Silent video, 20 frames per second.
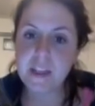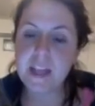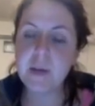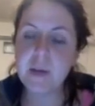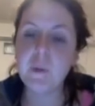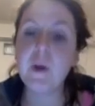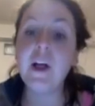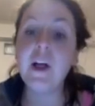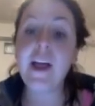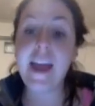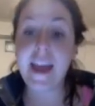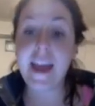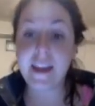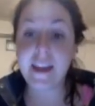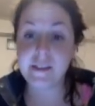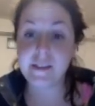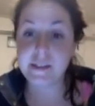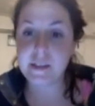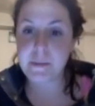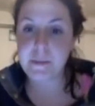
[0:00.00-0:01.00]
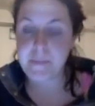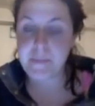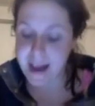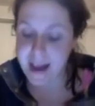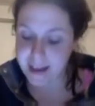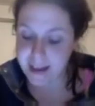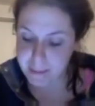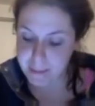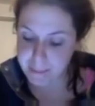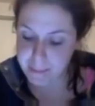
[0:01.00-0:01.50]
It will end
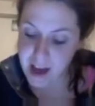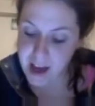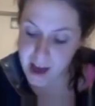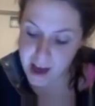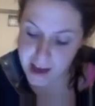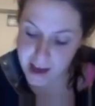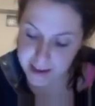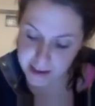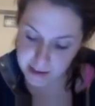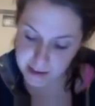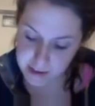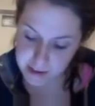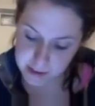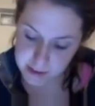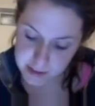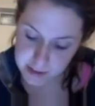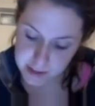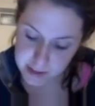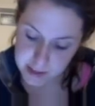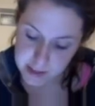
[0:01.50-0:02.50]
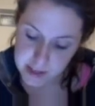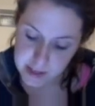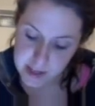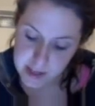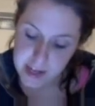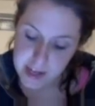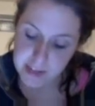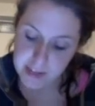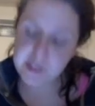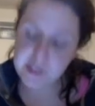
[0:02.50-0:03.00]
back at pi.
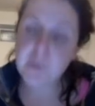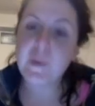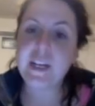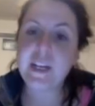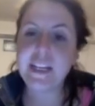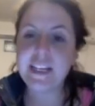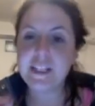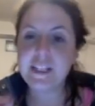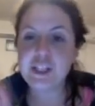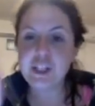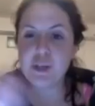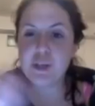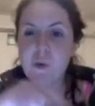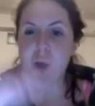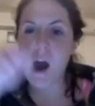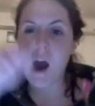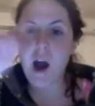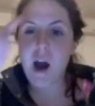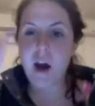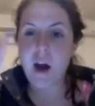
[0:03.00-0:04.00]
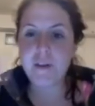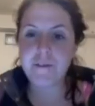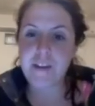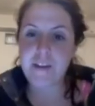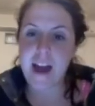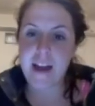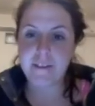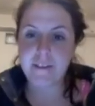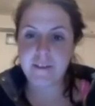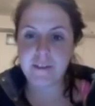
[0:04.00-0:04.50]
And so we need to do all
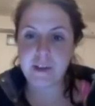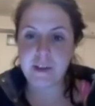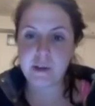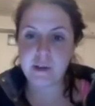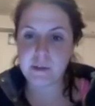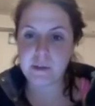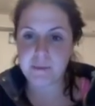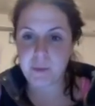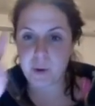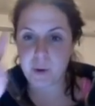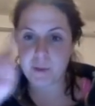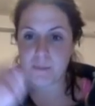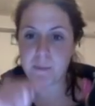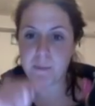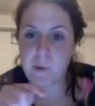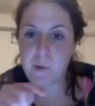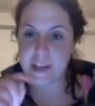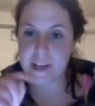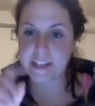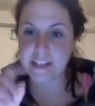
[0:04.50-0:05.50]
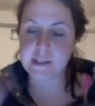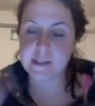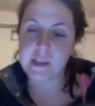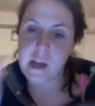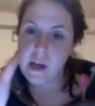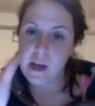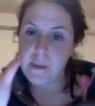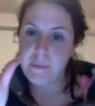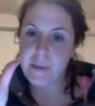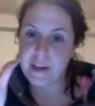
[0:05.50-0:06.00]
5 of those important points,
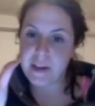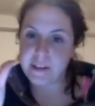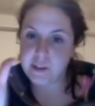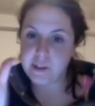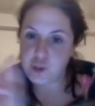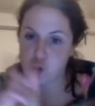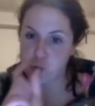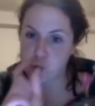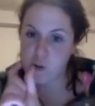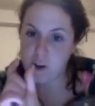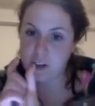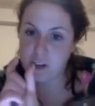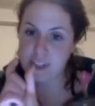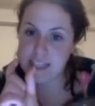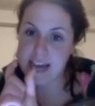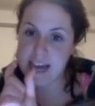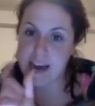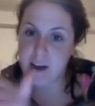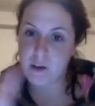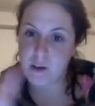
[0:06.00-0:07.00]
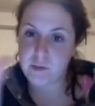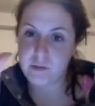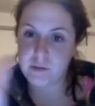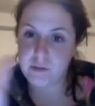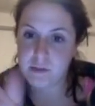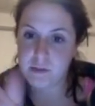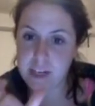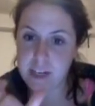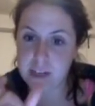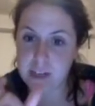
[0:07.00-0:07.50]
but shrunk down
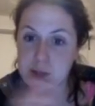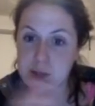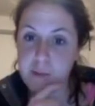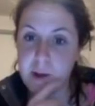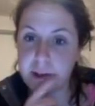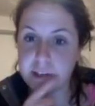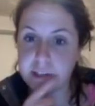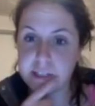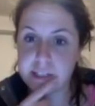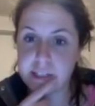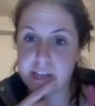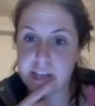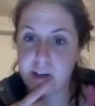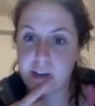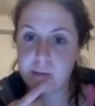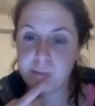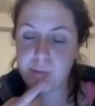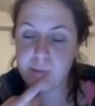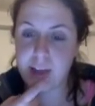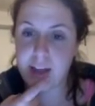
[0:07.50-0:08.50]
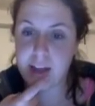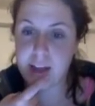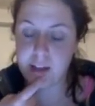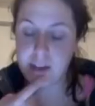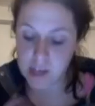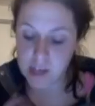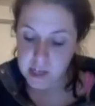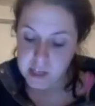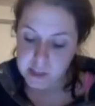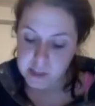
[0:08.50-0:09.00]
in a smaller scale, right?
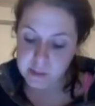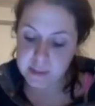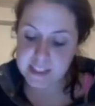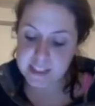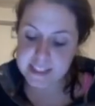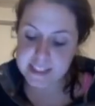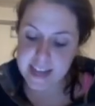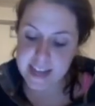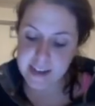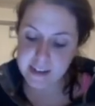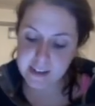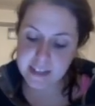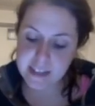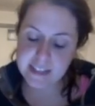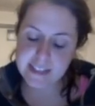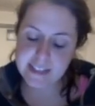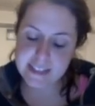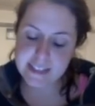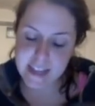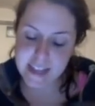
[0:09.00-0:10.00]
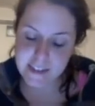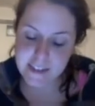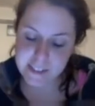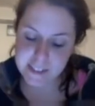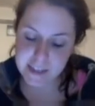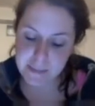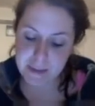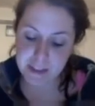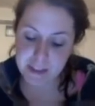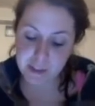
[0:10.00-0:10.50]
So instead of
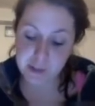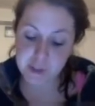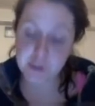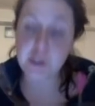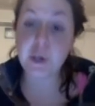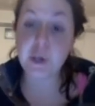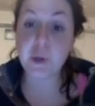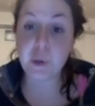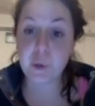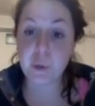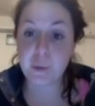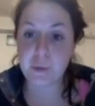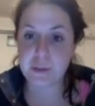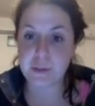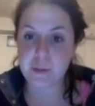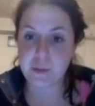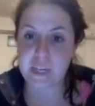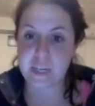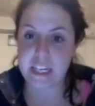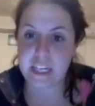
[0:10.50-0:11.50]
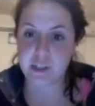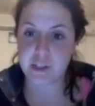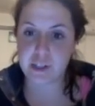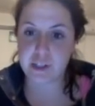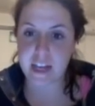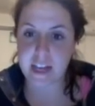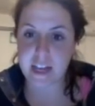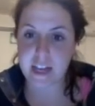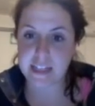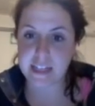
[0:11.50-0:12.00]
skipping 2 between each,
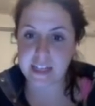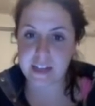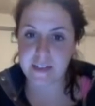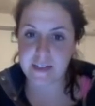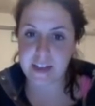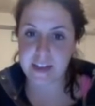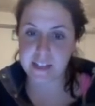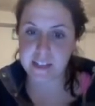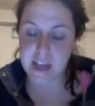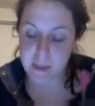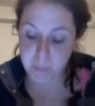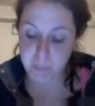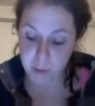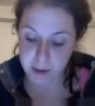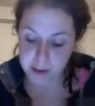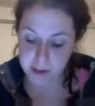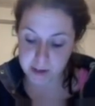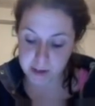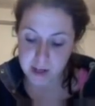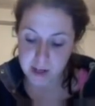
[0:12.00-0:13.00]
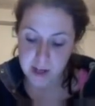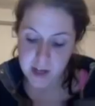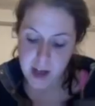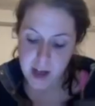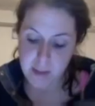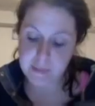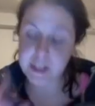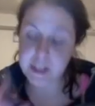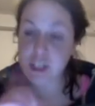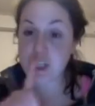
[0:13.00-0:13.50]
like I did on that top one,
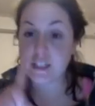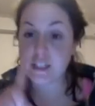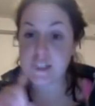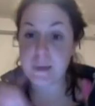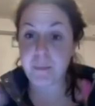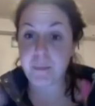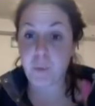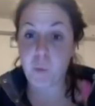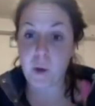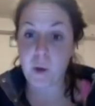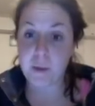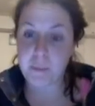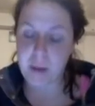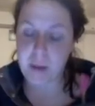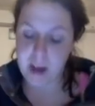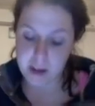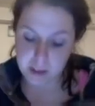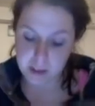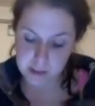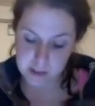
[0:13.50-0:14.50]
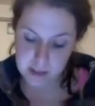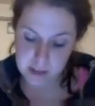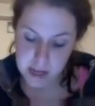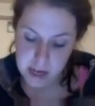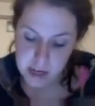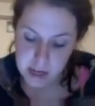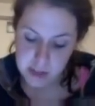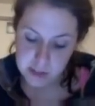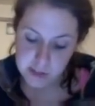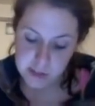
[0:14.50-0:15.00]
I'm going to just skip 1 box.
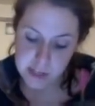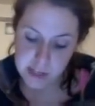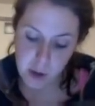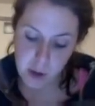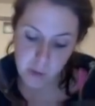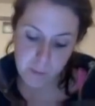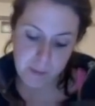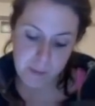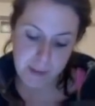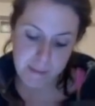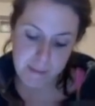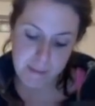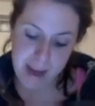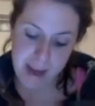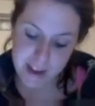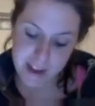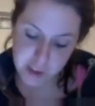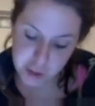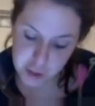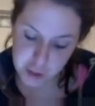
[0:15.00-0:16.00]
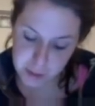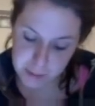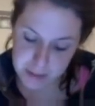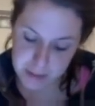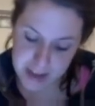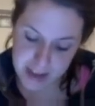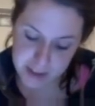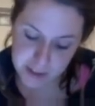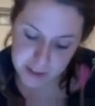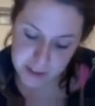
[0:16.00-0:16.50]
So my max should
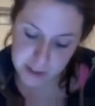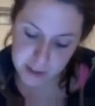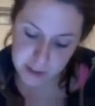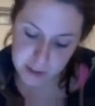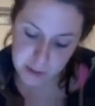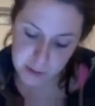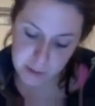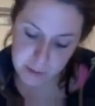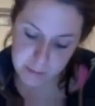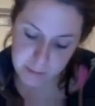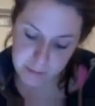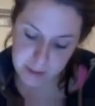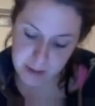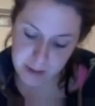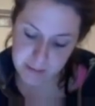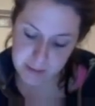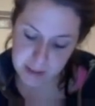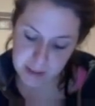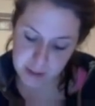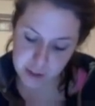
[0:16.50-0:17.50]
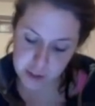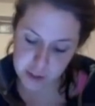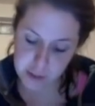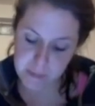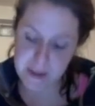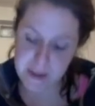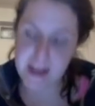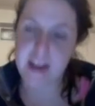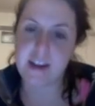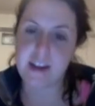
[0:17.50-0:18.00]
be at 2, my min should
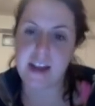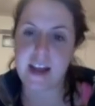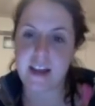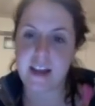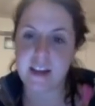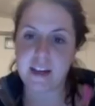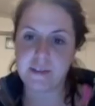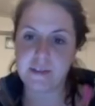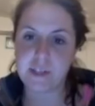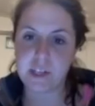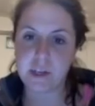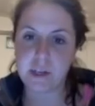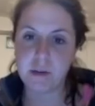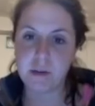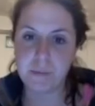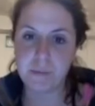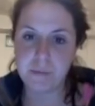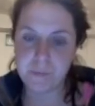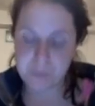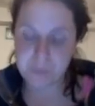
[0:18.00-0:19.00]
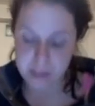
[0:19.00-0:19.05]
be at -2.